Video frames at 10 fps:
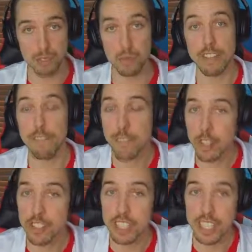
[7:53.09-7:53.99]
when you
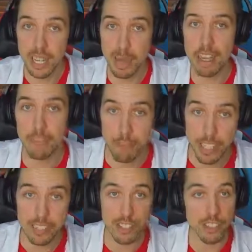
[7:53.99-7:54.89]
first get them out of the
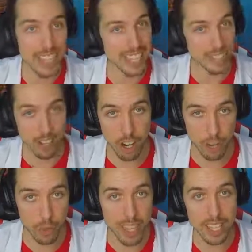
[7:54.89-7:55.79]
freezer, they're nice and hard,
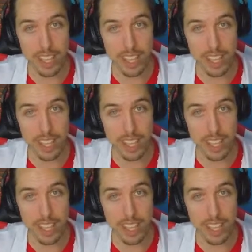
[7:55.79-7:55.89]
right?